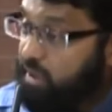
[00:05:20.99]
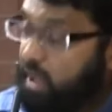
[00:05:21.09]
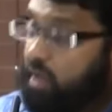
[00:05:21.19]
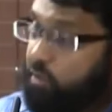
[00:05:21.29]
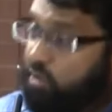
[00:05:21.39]

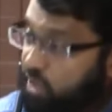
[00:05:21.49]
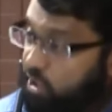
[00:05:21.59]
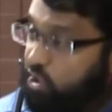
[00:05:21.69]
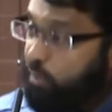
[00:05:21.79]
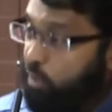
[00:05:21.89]
For
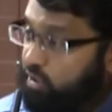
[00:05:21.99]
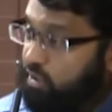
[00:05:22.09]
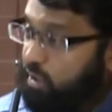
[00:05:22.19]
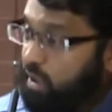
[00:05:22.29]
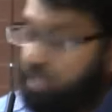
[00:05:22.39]
such a
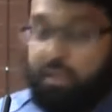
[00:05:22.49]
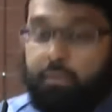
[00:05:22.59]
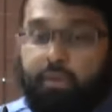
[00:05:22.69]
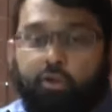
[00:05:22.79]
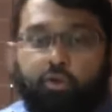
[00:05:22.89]
person,
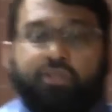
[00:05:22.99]
somebody who